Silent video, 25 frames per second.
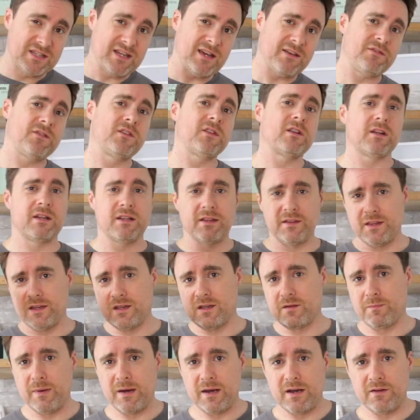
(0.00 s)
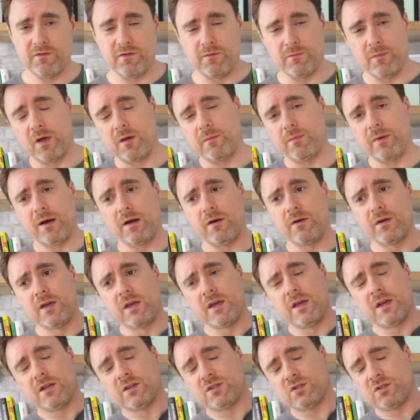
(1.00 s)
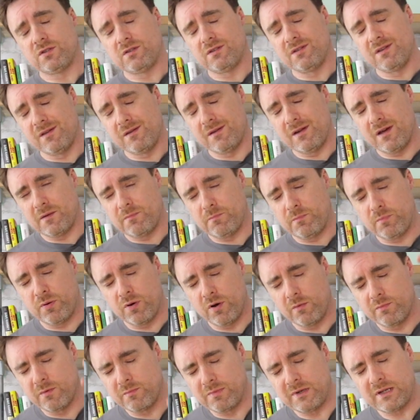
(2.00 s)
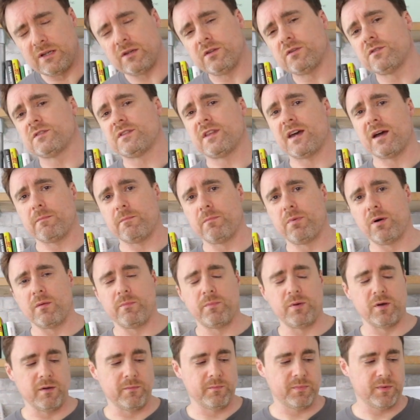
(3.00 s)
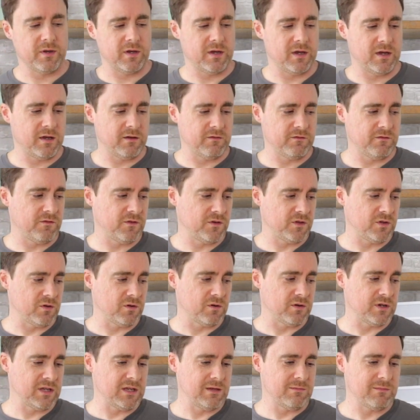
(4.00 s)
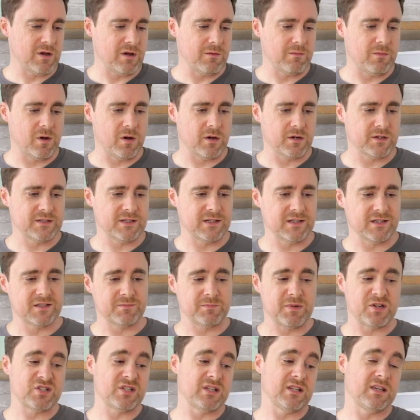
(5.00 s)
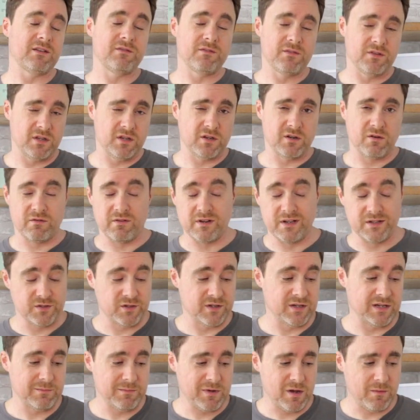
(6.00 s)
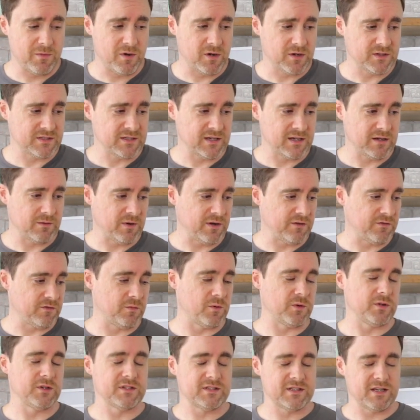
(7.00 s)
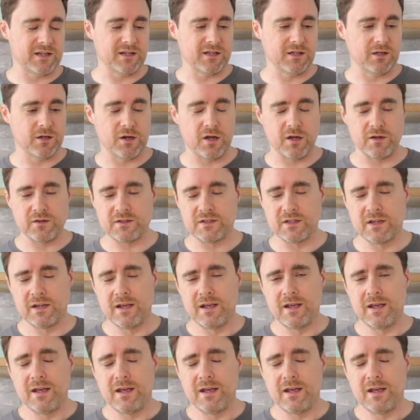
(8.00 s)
Definitely think about it for mobile. I'd probably lose that pop-up for your email marketing, especially given that you're not really doing email marketing anyway from what you said in your notes.